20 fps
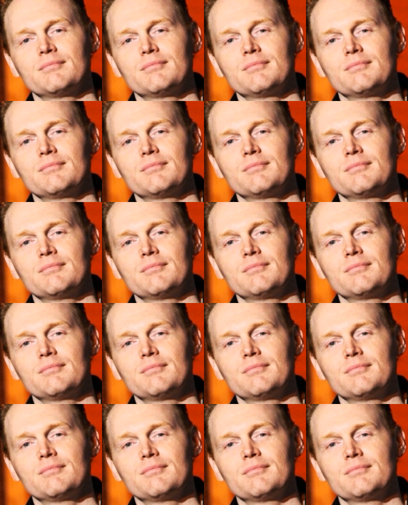
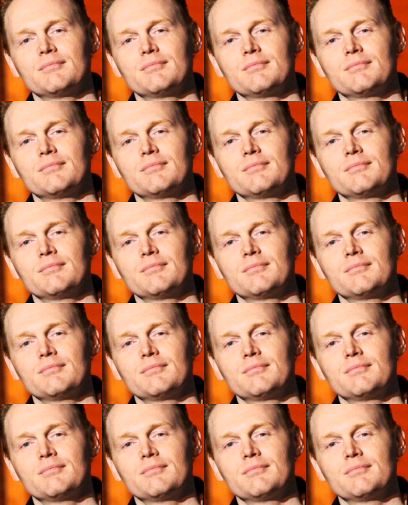
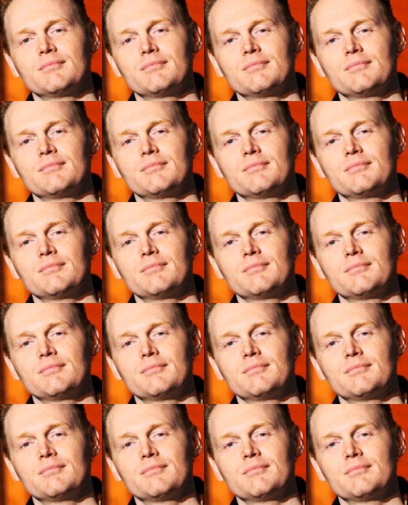(no lip movement)